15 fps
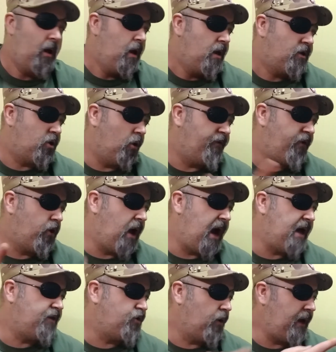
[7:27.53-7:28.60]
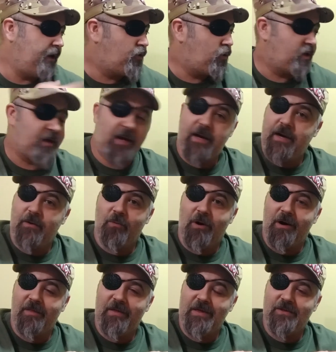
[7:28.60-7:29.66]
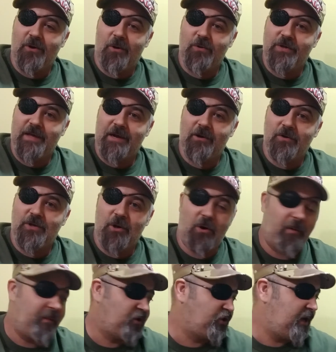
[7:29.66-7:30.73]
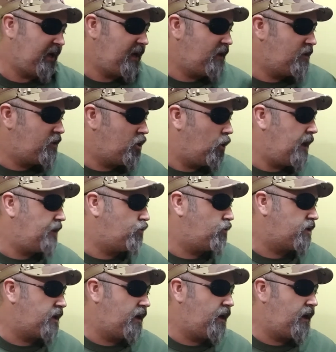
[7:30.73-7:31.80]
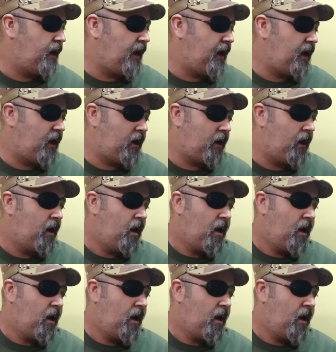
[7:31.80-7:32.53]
So if you guys are interested in running these old Singer sewing machines, you're interested in